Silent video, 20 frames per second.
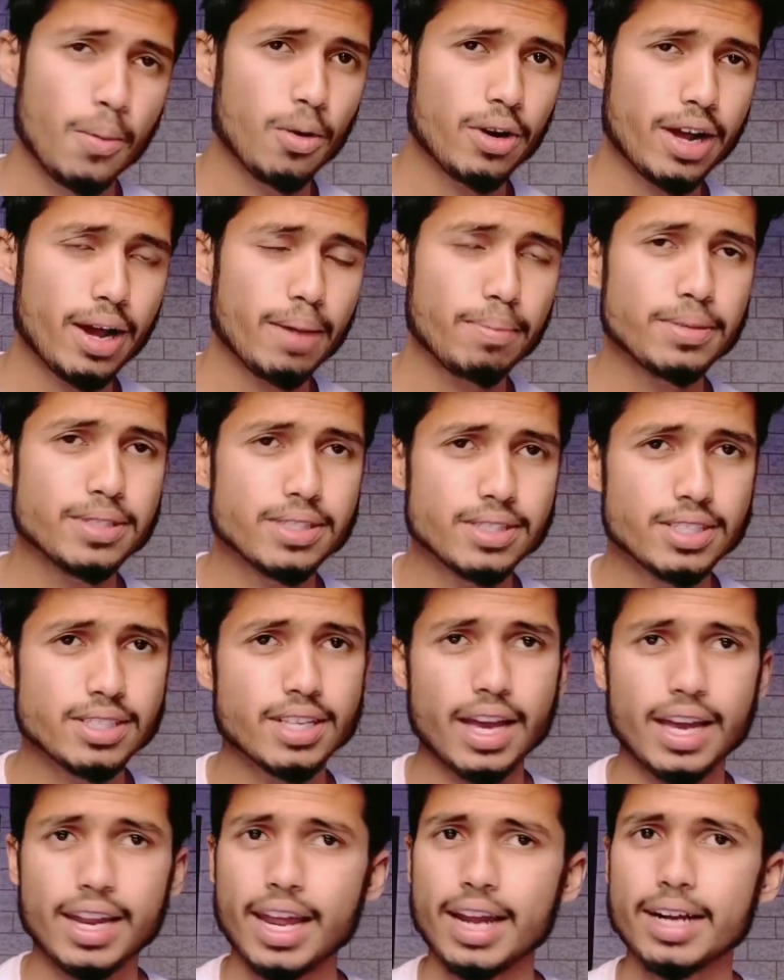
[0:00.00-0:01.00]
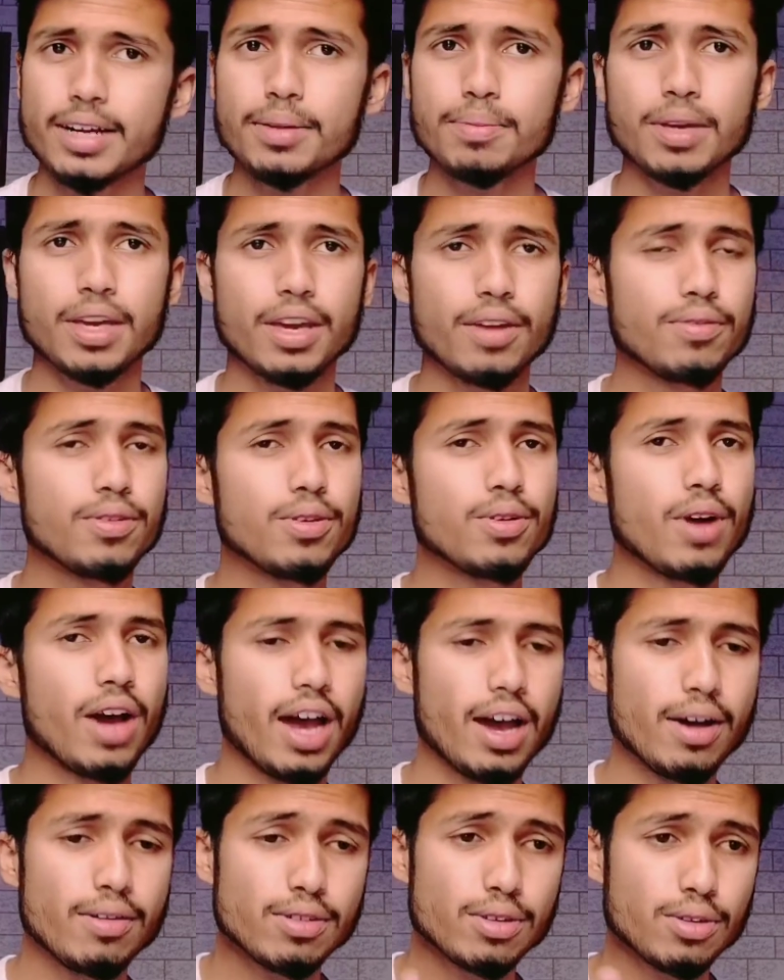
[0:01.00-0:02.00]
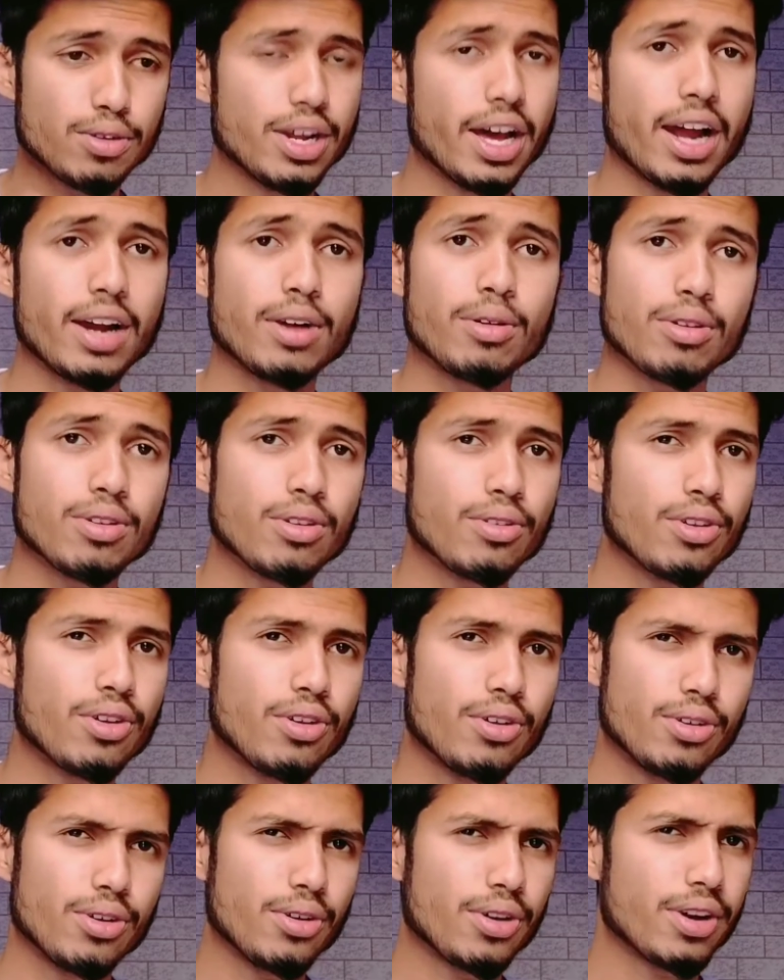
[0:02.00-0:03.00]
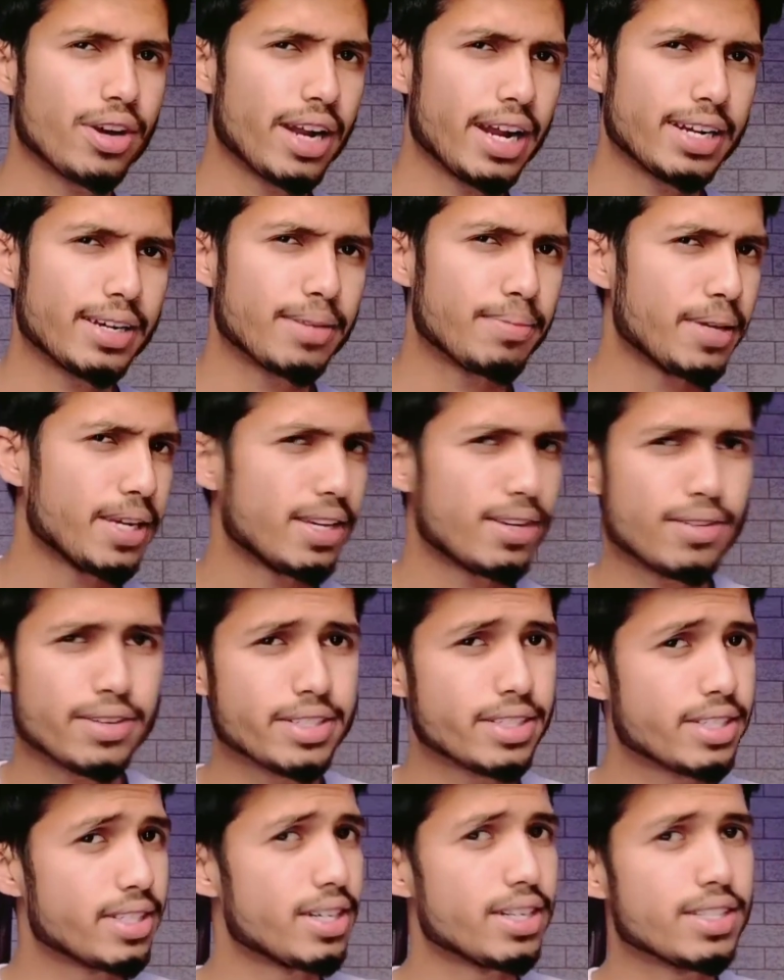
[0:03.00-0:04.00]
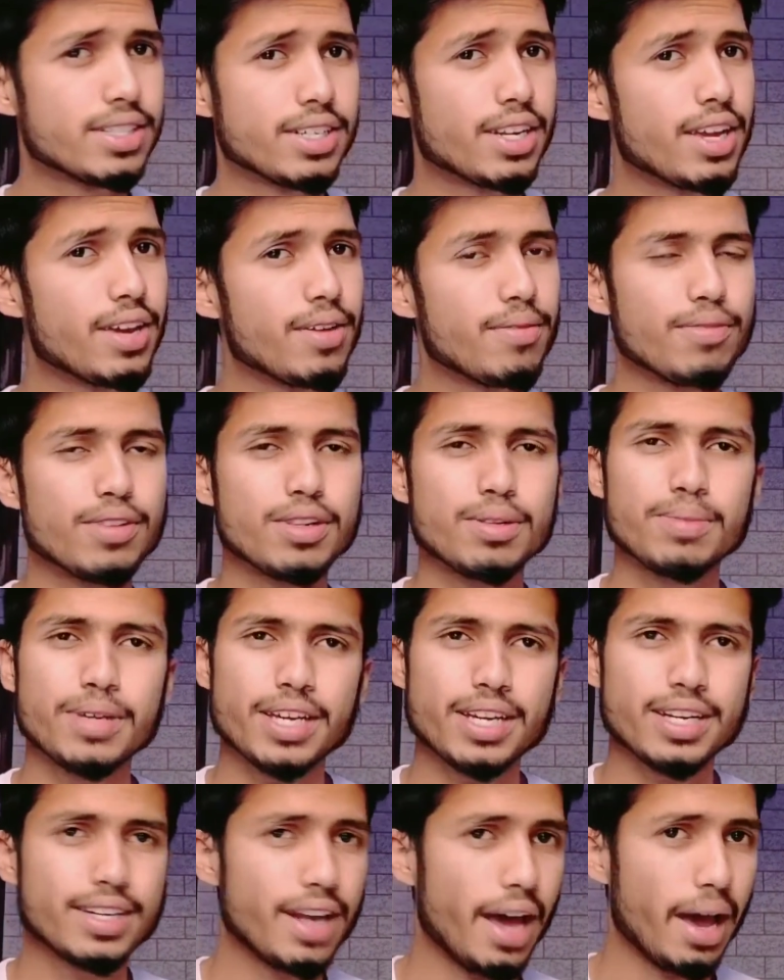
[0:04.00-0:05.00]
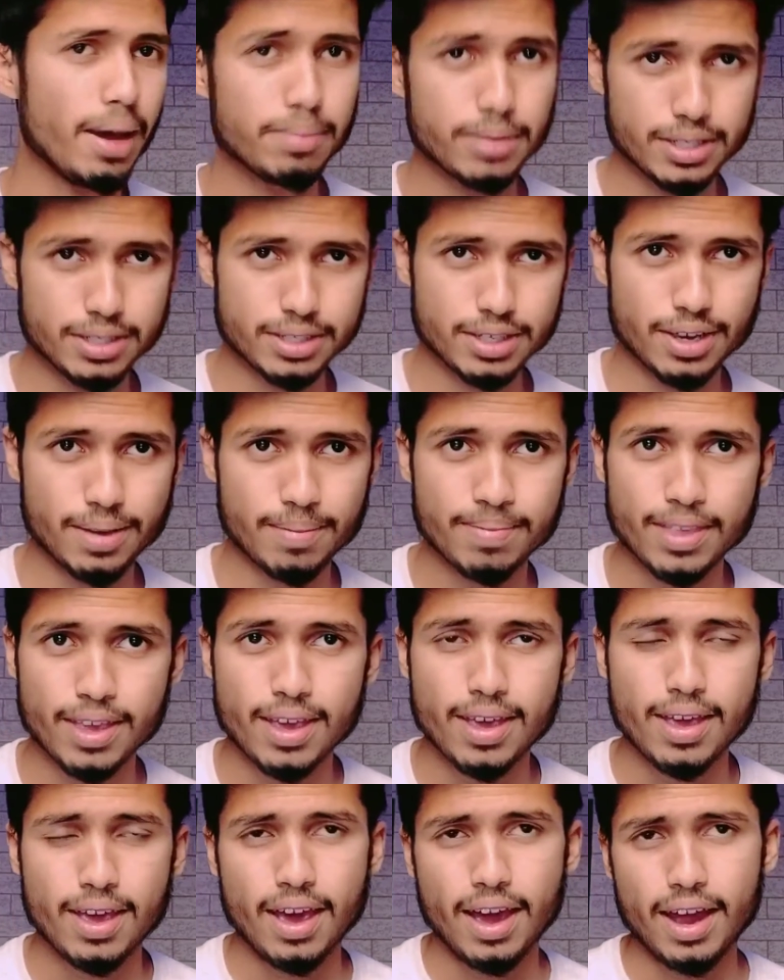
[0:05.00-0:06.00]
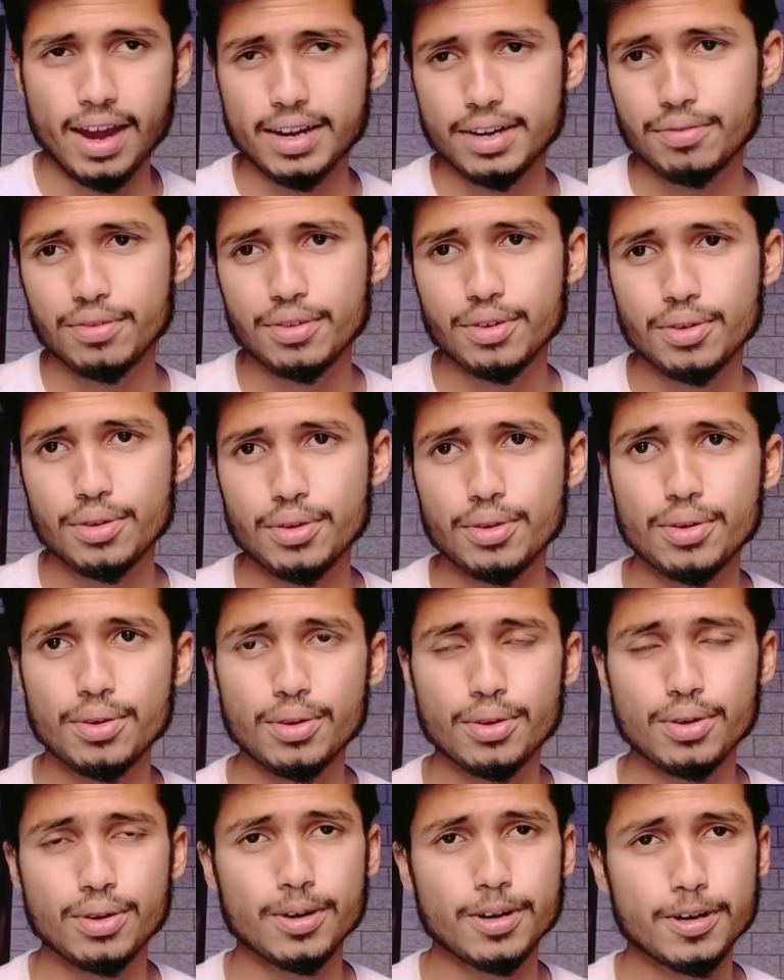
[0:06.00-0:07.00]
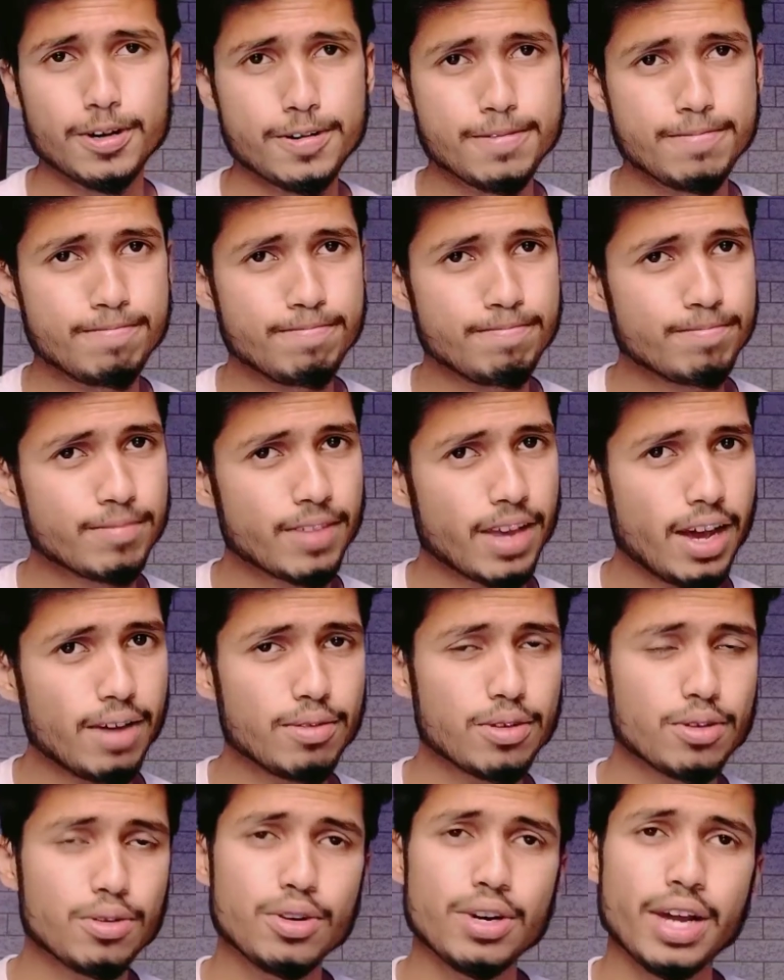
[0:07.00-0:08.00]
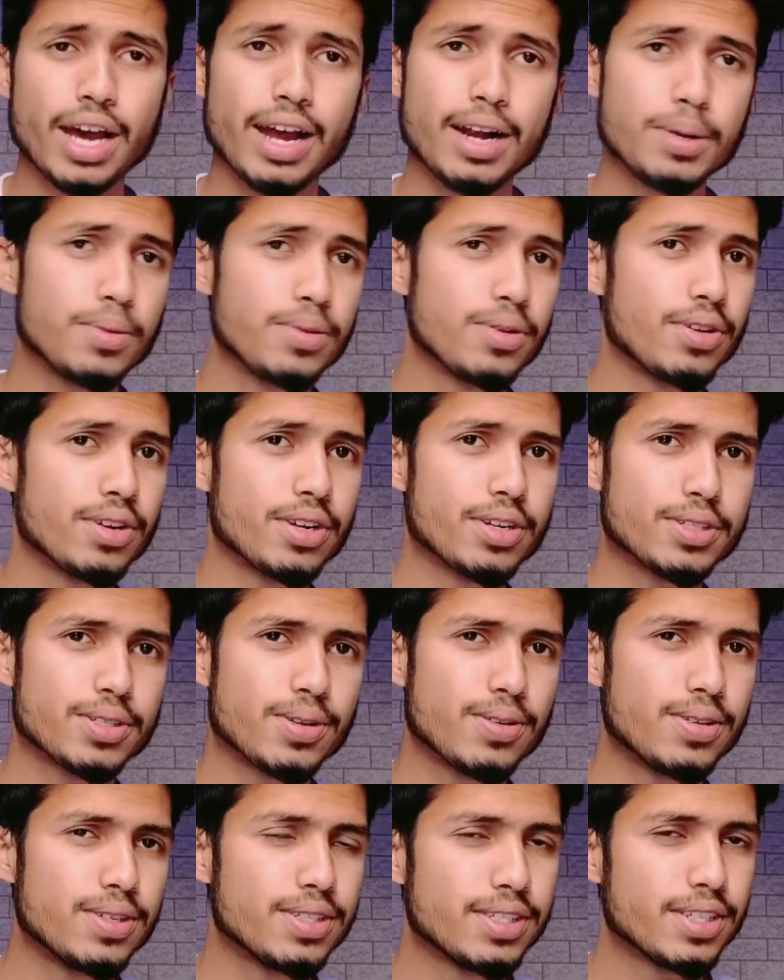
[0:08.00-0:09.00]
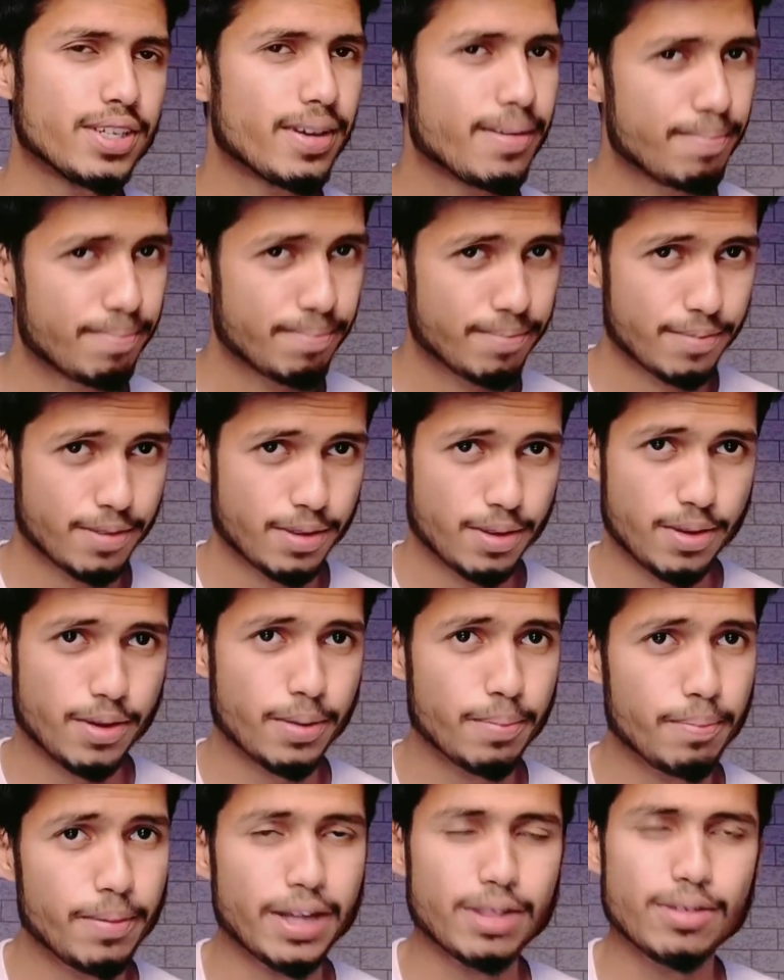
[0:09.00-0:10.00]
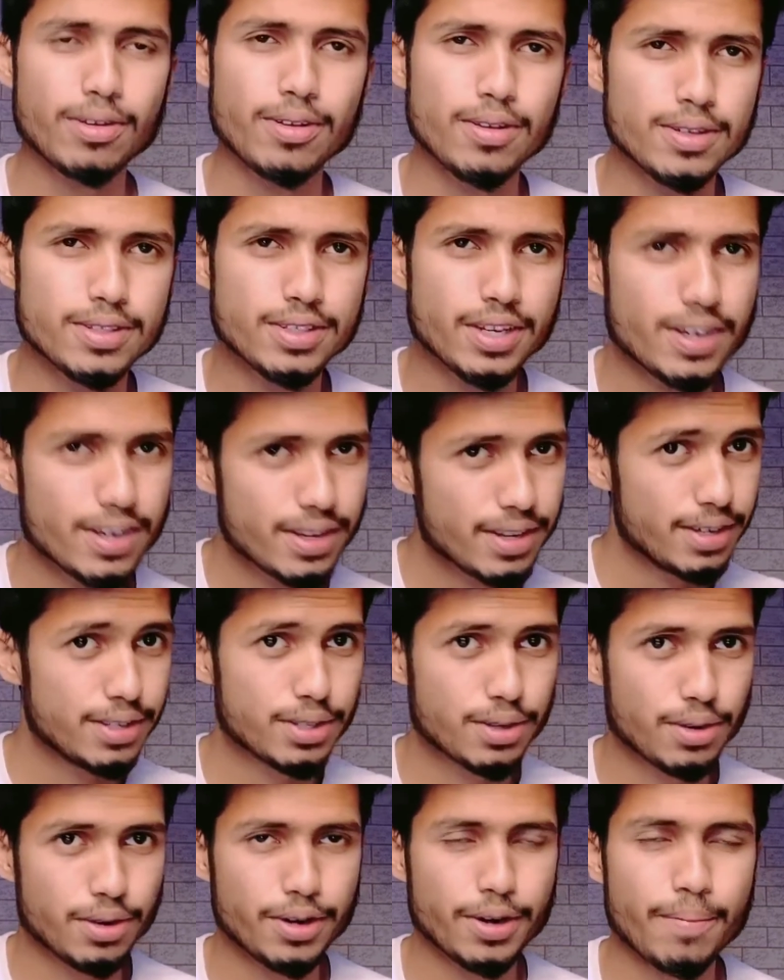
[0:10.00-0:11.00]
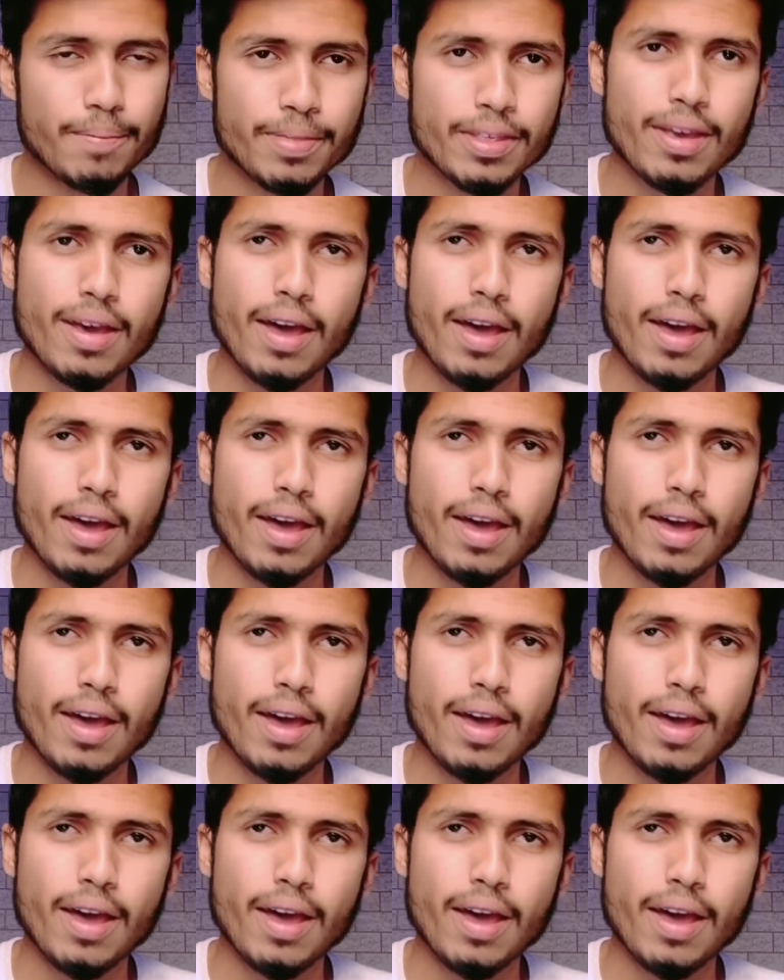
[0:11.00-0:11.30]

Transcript: what happens is anatomy if you have a good hand on your anatomy your surgery will be damn easy and if you um, have a good hand on your histology your pathology is good